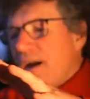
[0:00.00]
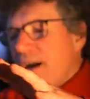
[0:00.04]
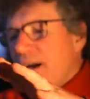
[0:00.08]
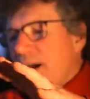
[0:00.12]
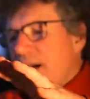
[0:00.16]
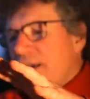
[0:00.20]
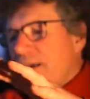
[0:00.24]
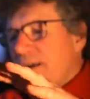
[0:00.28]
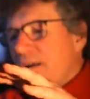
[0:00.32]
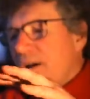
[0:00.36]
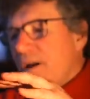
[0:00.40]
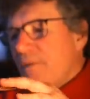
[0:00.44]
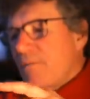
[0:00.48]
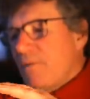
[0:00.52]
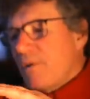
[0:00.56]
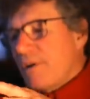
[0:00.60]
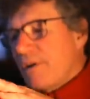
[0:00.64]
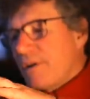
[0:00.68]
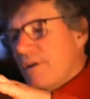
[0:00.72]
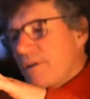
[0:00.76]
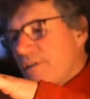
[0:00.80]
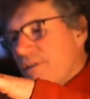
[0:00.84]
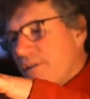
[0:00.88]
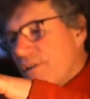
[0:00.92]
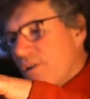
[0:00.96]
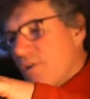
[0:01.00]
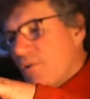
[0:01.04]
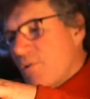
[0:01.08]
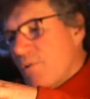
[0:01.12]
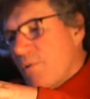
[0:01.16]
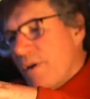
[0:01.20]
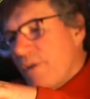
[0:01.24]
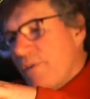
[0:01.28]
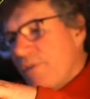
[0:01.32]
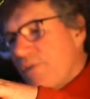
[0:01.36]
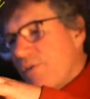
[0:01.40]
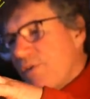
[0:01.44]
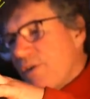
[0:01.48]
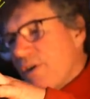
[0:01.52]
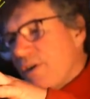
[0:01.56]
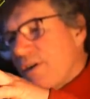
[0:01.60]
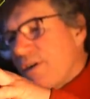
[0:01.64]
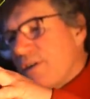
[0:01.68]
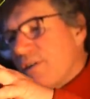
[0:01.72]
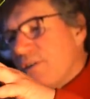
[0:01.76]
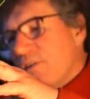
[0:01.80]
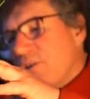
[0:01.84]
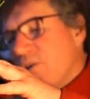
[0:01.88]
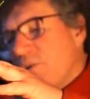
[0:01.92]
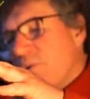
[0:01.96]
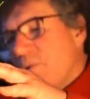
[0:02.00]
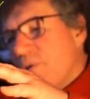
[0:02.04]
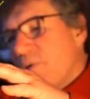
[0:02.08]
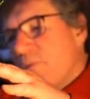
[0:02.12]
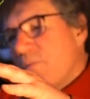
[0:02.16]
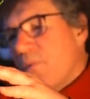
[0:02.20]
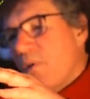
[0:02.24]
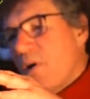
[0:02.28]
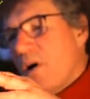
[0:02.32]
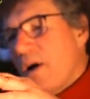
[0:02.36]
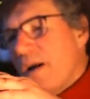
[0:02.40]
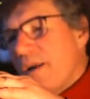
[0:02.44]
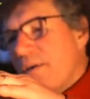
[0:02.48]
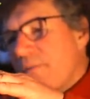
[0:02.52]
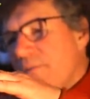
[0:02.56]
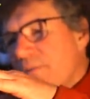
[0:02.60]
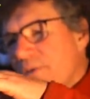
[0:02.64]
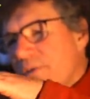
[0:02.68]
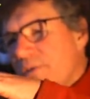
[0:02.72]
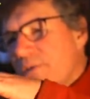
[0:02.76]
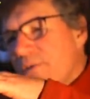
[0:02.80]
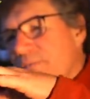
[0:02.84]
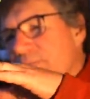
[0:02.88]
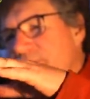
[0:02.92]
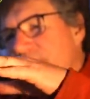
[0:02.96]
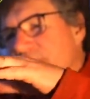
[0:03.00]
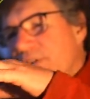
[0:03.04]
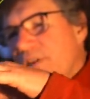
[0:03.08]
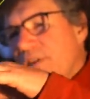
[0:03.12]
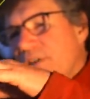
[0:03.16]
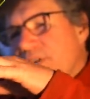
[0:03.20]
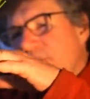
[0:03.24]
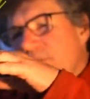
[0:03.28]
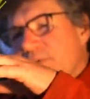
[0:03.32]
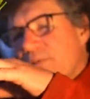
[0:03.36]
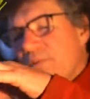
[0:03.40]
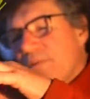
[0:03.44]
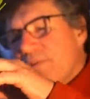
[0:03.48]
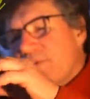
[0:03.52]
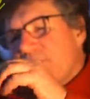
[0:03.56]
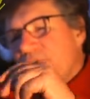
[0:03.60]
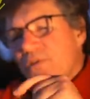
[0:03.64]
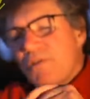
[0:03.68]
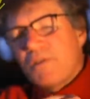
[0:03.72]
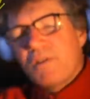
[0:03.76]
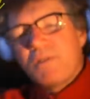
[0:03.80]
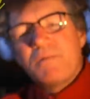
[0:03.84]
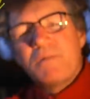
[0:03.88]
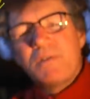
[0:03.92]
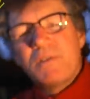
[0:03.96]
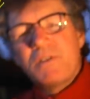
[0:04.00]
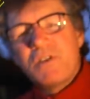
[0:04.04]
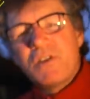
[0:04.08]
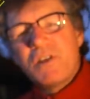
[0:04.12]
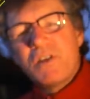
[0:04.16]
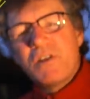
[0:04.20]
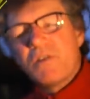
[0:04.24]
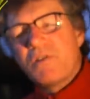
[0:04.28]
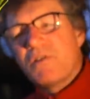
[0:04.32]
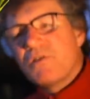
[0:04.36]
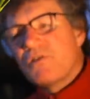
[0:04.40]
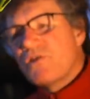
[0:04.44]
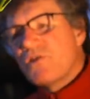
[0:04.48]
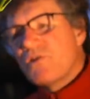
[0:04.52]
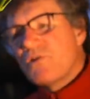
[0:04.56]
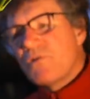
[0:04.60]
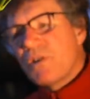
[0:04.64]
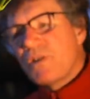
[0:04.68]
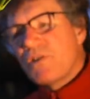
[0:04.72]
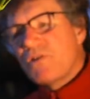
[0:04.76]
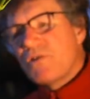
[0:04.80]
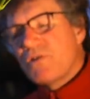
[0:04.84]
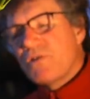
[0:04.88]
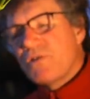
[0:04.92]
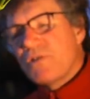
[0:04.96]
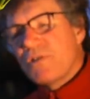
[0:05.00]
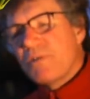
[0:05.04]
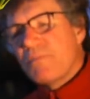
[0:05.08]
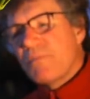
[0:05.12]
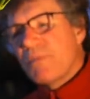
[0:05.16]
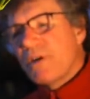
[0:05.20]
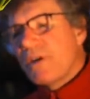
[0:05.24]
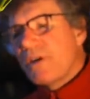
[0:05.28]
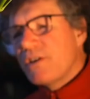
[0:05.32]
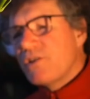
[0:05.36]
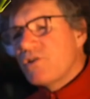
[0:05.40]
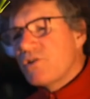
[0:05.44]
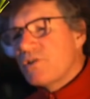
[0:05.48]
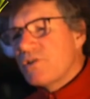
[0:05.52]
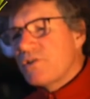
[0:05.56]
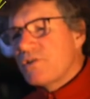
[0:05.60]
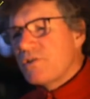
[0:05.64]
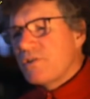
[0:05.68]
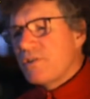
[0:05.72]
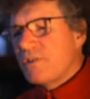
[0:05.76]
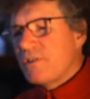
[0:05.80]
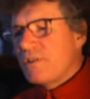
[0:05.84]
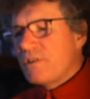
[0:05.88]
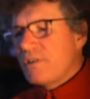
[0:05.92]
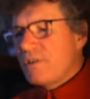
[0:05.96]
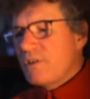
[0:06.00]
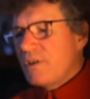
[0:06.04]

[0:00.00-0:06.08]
I, I want it, you know, quite thick, low and wide with, you know, sort of tiered structure to the branches.